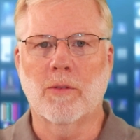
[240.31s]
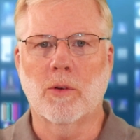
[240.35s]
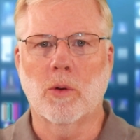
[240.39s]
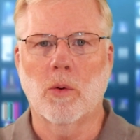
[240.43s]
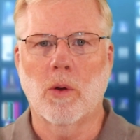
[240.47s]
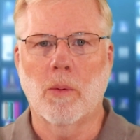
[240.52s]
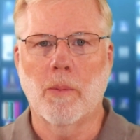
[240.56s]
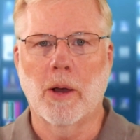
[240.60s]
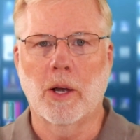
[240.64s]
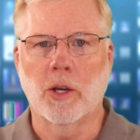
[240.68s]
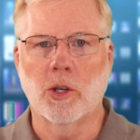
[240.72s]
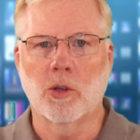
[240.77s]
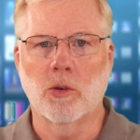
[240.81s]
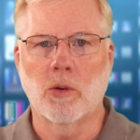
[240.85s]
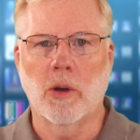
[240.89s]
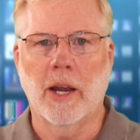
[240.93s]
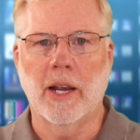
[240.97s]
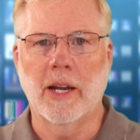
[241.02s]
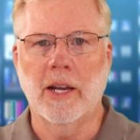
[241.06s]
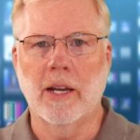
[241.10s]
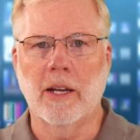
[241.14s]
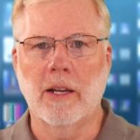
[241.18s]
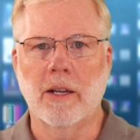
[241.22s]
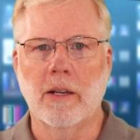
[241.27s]
have to worry about
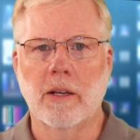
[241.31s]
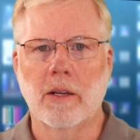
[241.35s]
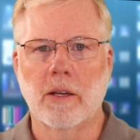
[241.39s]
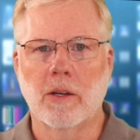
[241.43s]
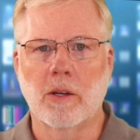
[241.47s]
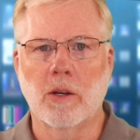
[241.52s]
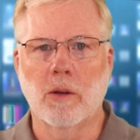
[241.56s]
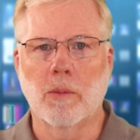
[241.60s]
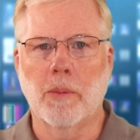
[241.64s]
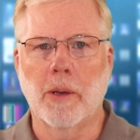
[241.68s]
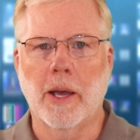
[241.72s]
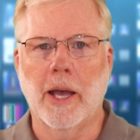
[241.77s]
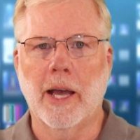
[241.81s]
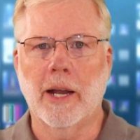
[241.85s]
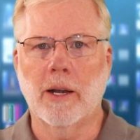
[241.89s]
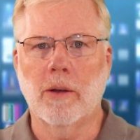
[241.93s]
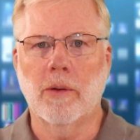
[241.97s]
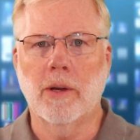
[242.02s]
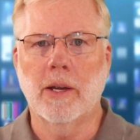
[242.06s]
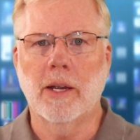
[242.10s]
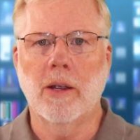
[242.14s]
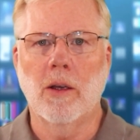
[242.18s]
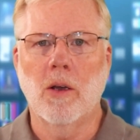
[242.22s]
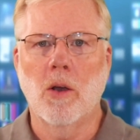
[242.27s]
draining your
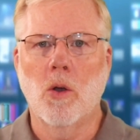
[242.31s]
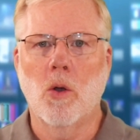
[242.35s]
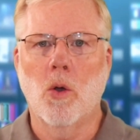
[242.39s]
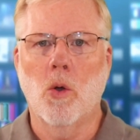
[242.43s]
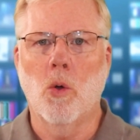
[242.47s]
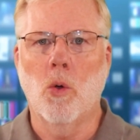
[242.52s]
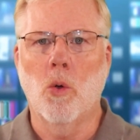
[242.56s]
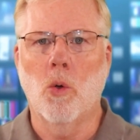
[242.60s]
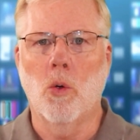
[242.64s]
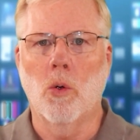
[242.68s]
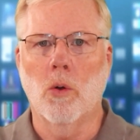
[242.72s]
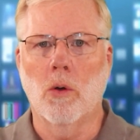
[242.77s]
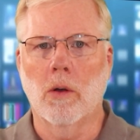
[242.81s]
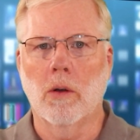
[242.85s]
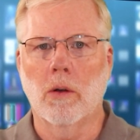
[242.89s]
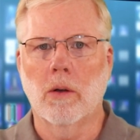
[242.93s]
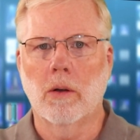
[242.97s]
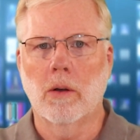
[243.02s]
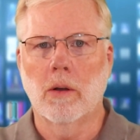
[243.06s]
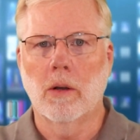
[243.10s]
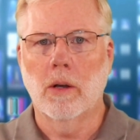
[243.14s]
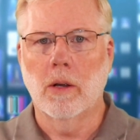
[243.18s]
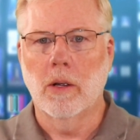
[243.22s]
battery or